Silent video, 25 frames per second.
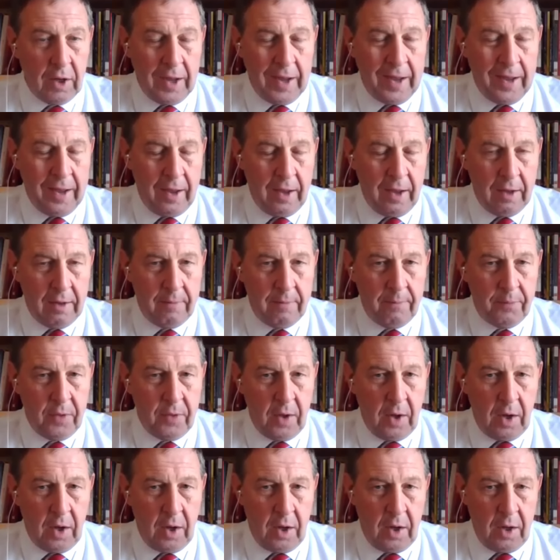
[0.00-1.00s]
have
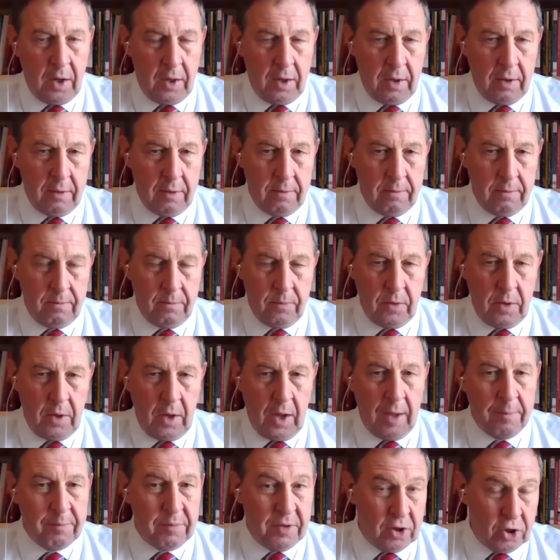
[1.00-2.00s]

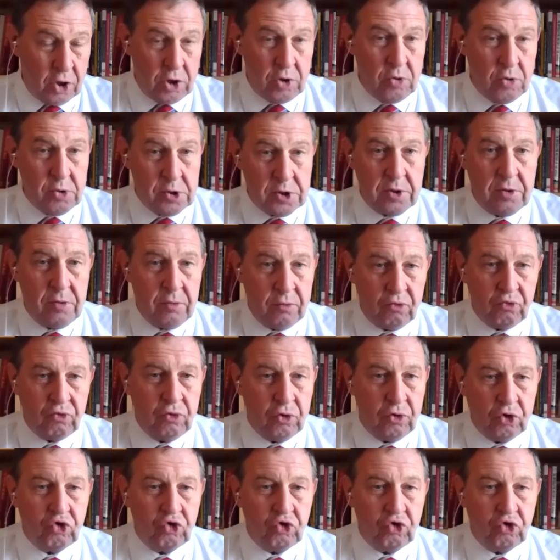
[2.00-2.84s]
been used to